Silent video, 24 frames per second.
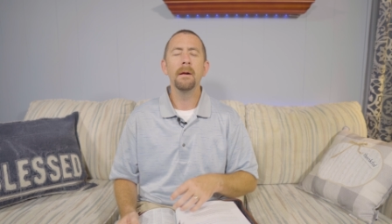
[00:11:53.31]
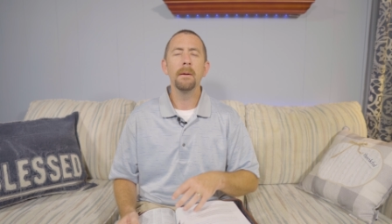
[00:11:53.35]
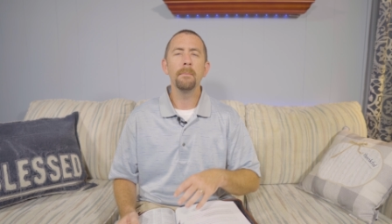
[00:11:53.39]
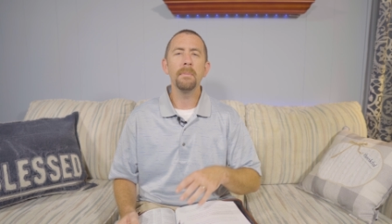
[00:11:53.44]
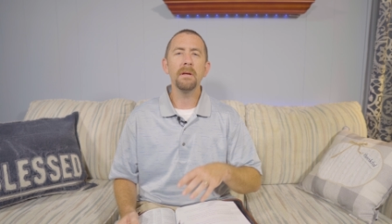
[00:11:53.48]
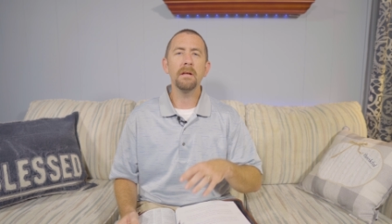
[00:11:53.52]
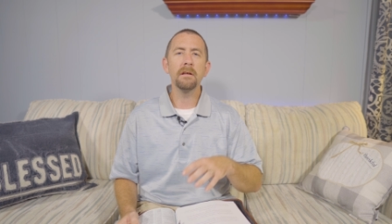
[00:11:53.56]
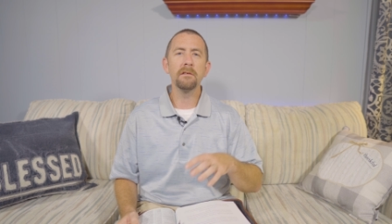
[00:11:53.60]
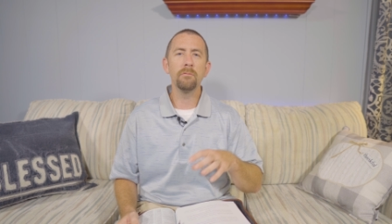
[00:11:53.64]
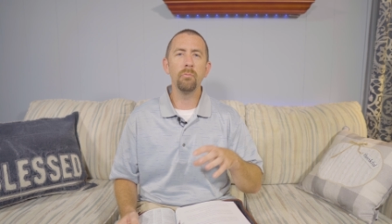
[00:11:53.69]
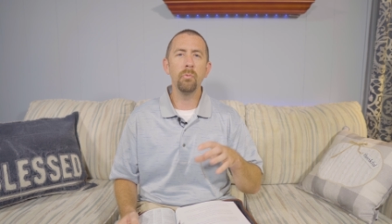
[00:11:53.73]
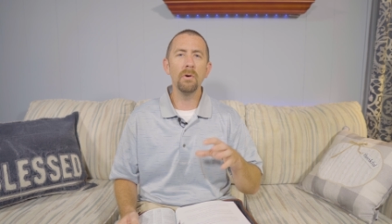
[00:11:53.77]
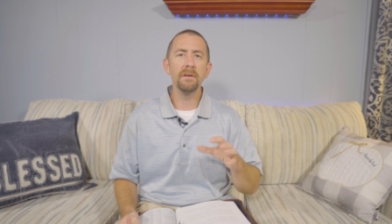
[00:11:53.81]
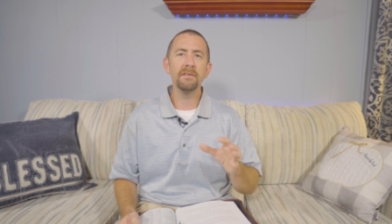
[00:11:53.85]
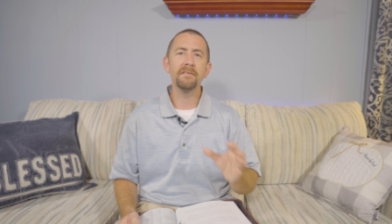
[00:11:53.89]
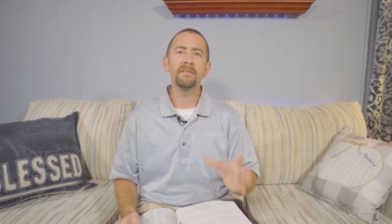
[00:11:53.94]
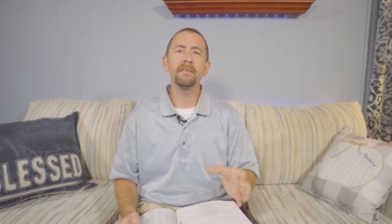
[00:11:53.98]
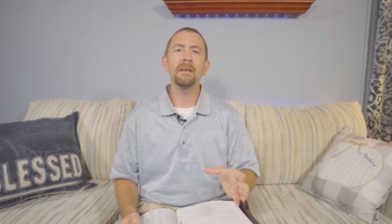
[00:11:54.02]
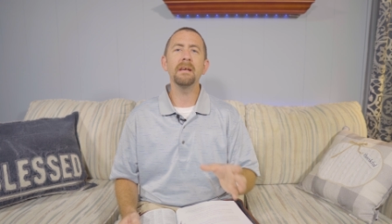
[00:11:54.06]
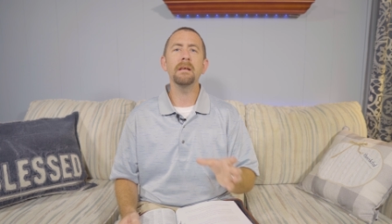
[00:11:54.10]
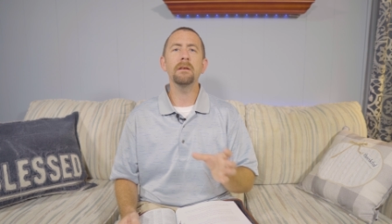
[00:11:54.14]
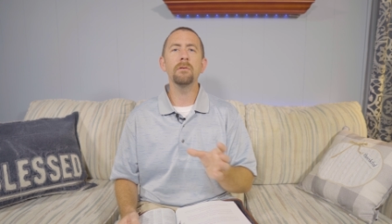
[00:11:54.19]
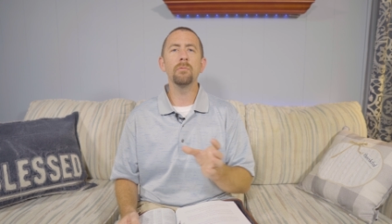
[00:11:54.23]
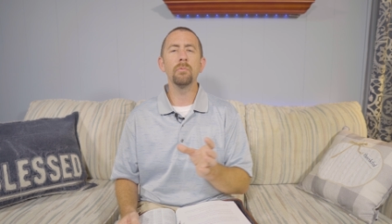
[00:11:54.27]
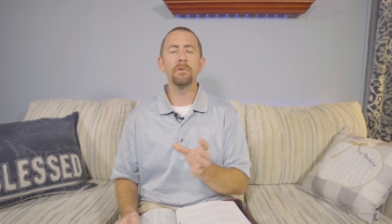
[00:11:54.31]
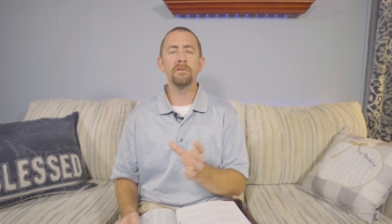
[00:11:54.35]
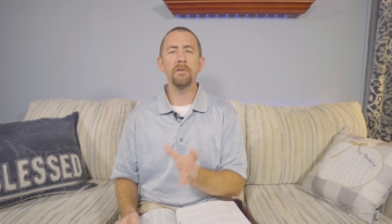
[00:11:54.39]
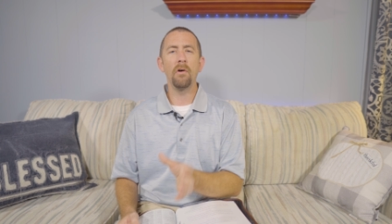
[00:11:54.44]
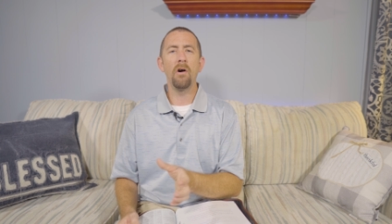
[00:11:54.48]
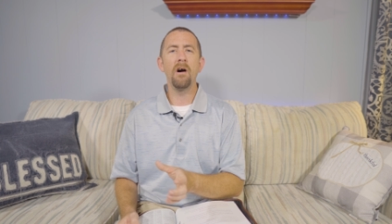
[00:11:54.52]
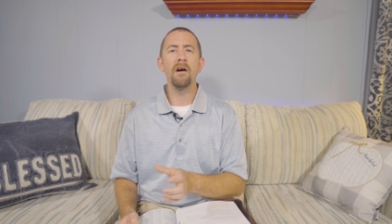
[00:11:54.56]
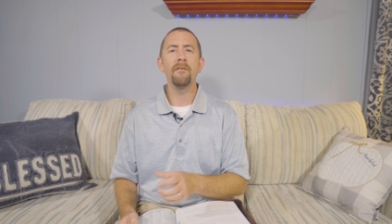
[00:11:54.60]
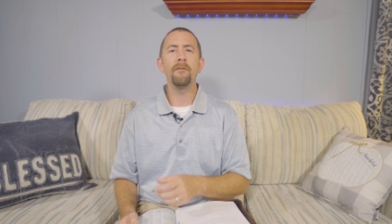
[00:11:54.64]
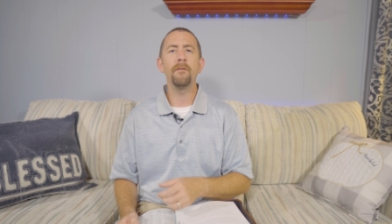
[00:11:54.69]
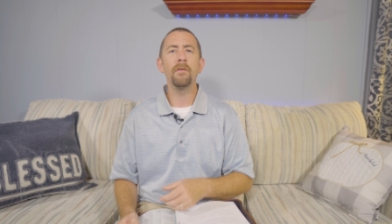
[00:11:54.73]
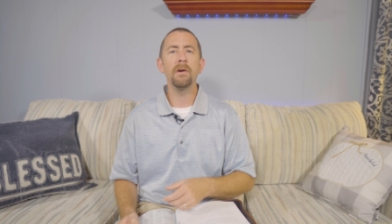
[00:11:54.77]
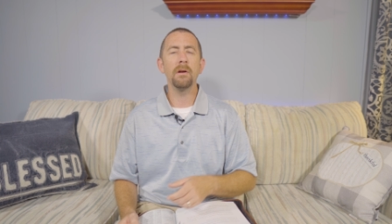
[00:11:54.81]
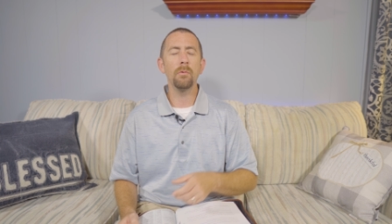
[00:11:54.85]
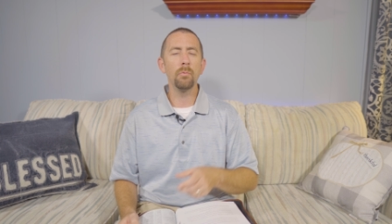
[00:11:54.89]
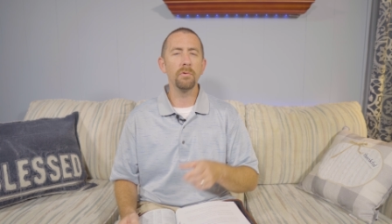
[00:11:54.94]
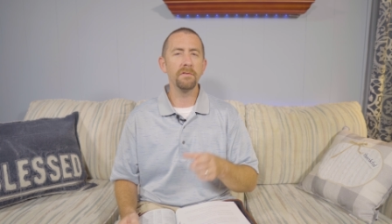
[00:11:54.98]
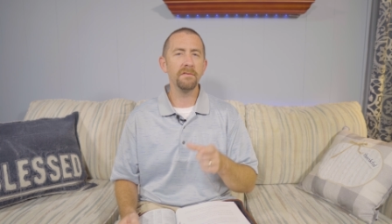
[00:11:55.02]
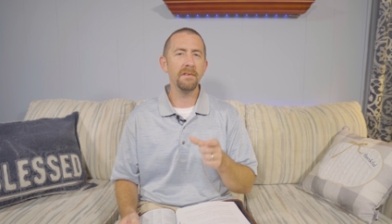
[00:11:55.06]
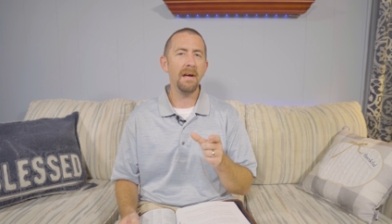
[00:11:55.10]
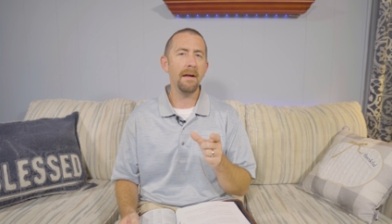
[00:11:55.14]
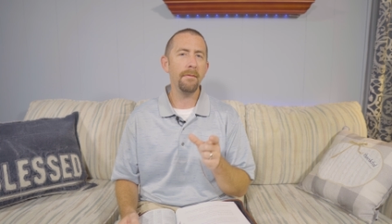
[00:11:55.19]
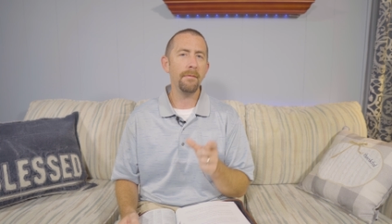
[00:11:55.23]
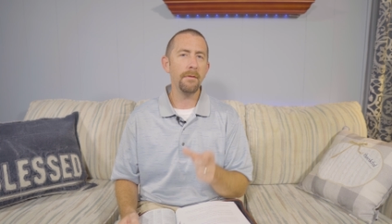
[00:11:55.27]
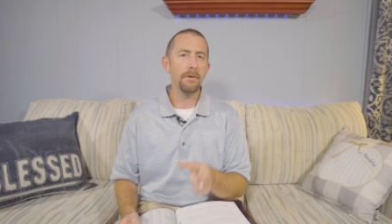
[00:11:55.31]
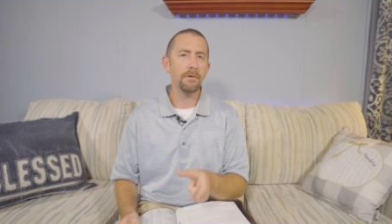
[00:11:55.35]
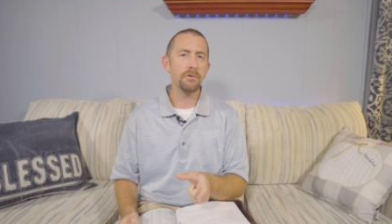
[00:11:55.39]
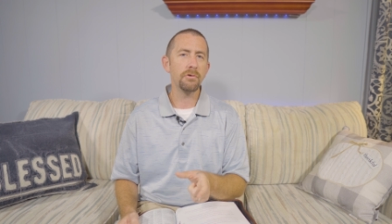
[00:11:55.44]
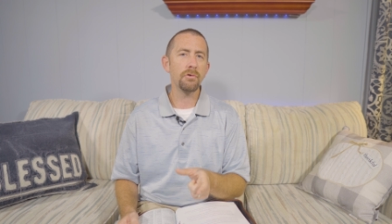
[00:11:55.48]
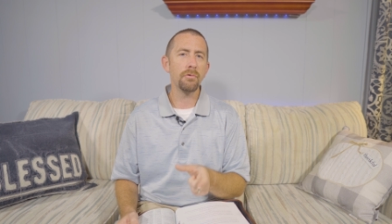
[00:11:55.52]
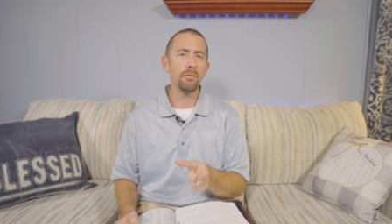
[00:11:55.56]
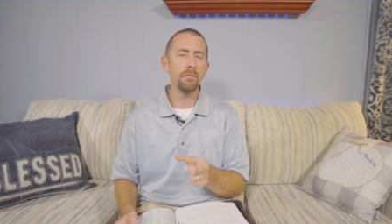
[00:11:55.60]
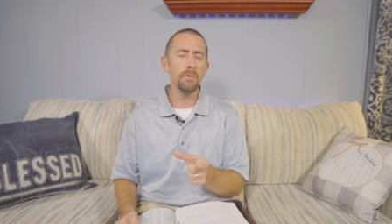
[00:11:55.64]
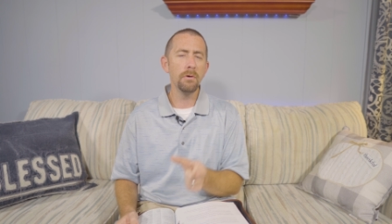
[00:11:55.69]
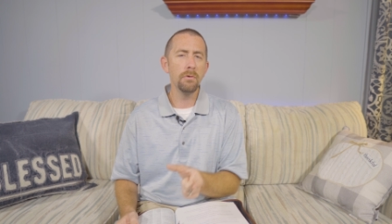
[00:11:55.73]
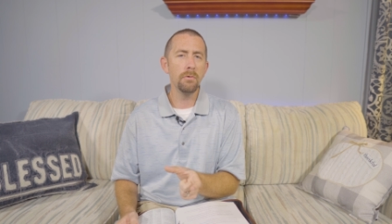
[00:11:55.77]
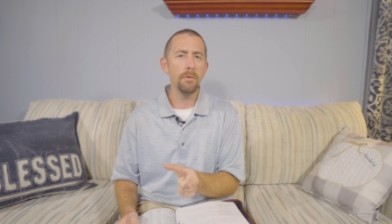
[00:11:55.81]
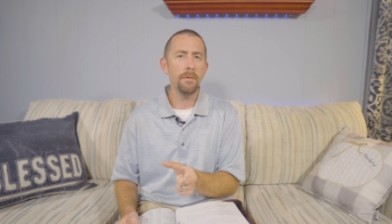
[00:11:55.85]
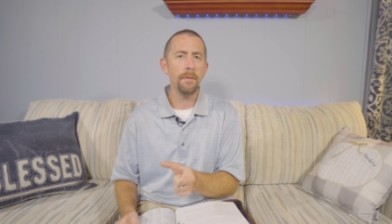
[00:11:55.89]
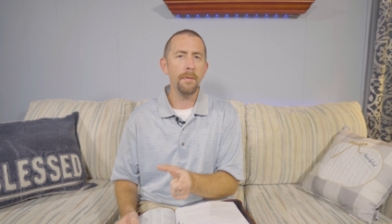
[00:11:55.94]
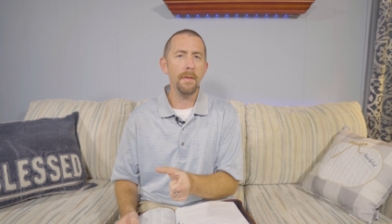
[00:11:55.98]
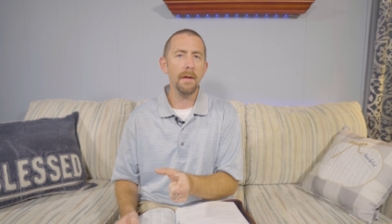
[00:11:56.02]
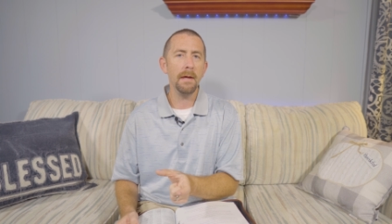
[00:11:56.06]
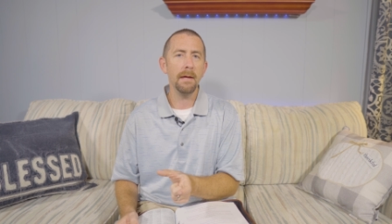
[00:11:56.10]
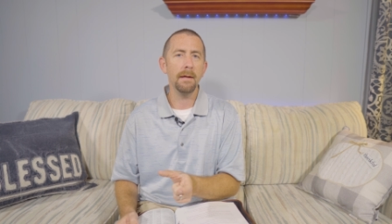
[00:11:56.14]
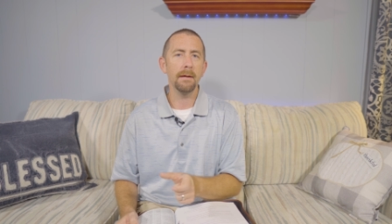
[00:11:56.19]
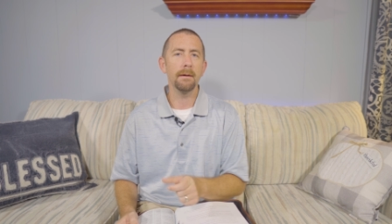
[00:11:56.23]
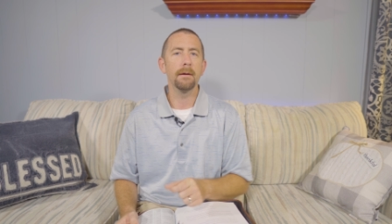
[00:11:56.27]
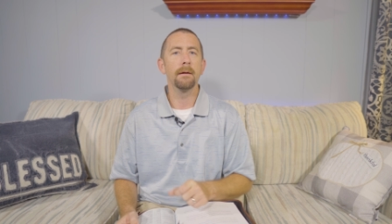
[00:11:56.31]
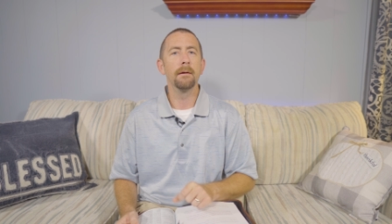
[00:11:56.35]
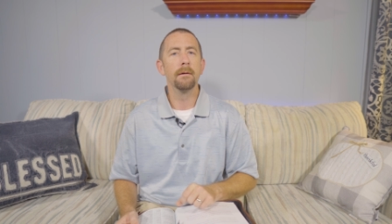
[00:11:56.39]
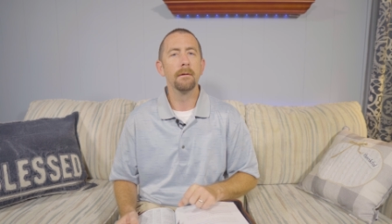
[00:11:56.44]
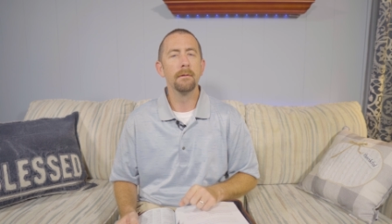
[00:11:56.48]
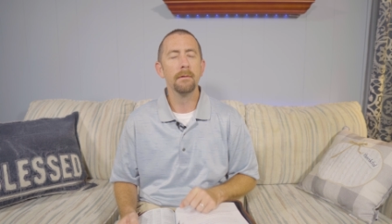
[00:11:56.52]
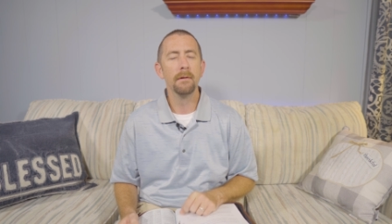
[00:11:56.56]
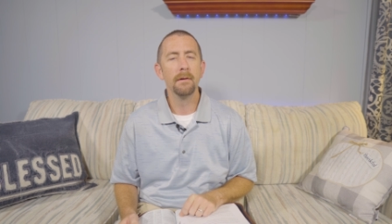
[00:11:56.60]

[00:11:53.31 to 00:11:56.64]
because what Satan was offering was not the true thing.